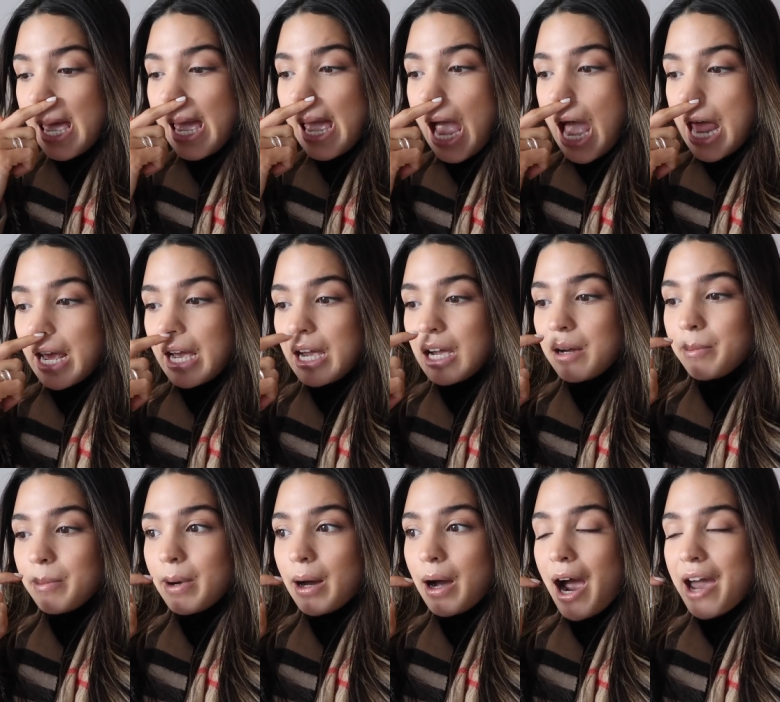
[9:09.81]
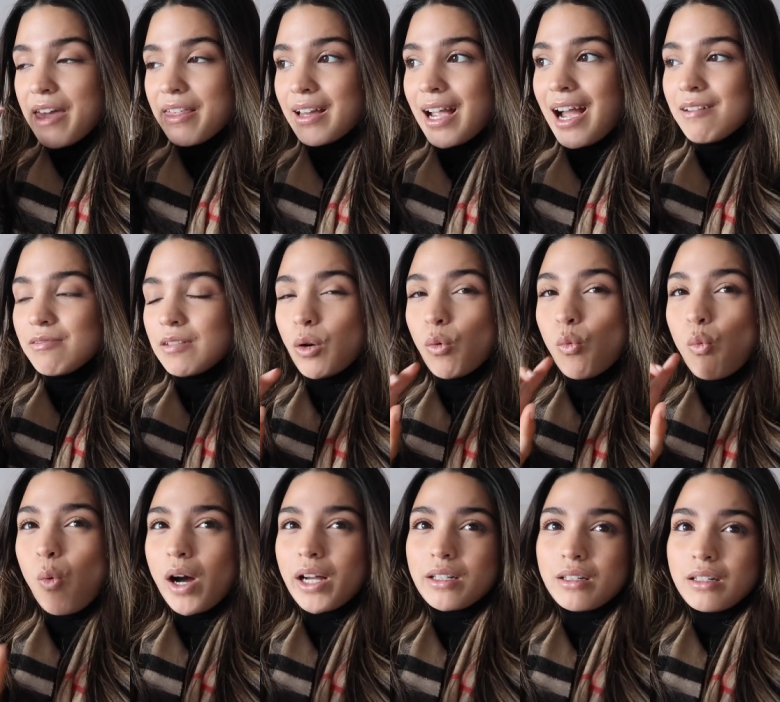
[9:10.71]
And I am, I think I have like
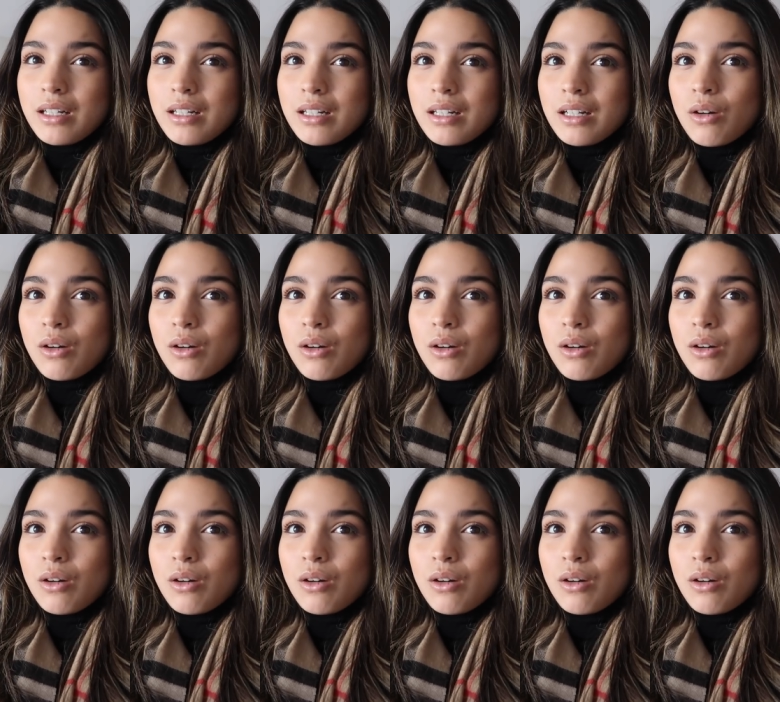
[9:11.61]
one